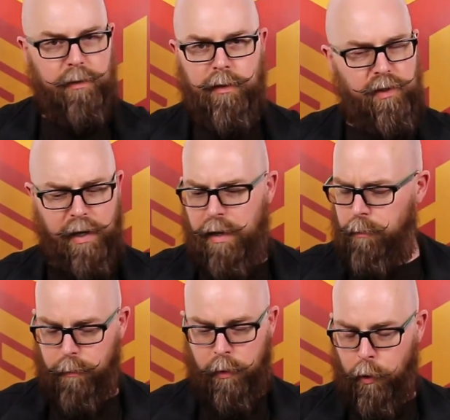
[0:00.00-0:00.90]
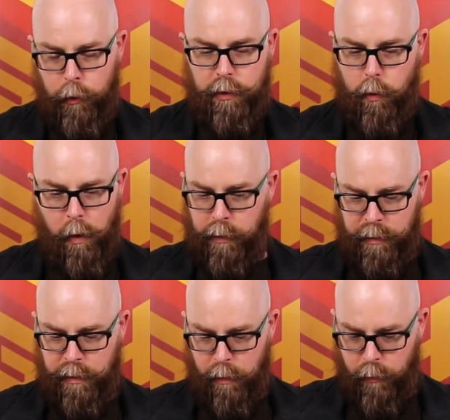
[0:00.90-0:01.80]
the same good
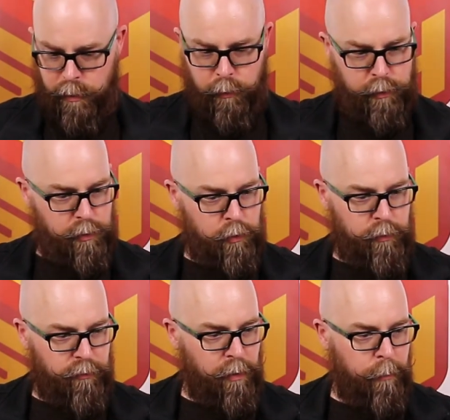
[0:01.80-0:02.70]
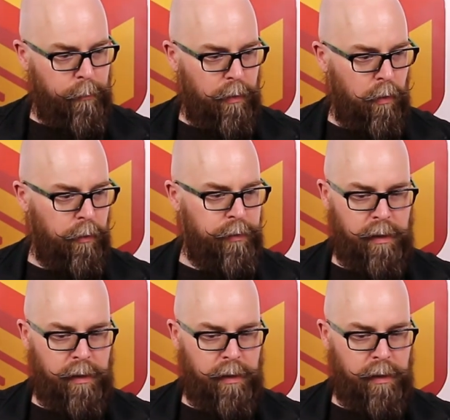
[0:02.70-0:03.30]
quality that we're used to from all the